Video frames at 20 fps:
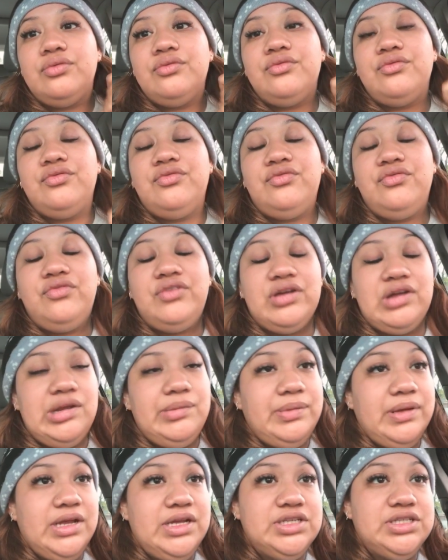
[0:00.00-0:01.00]
very
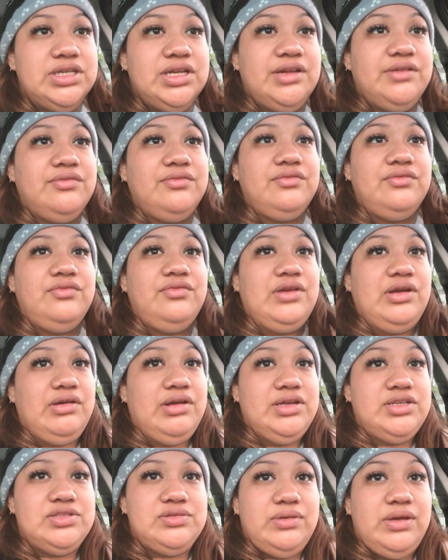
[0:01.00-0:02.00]
patient,
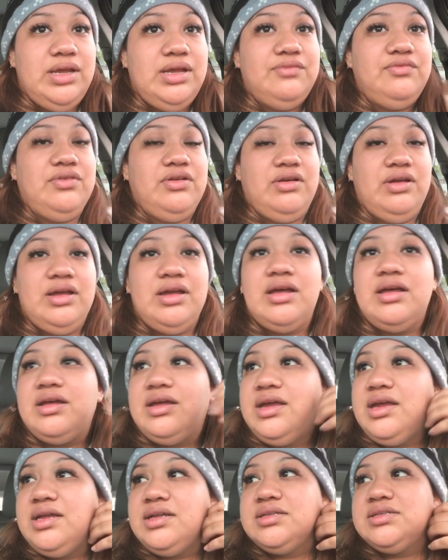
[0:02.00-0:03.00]
very sweet, very
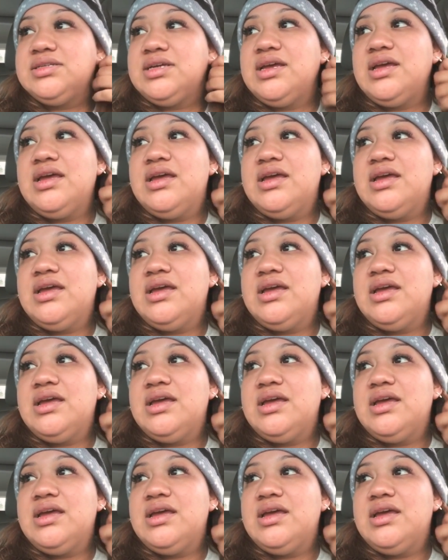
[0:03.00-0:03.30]
kind.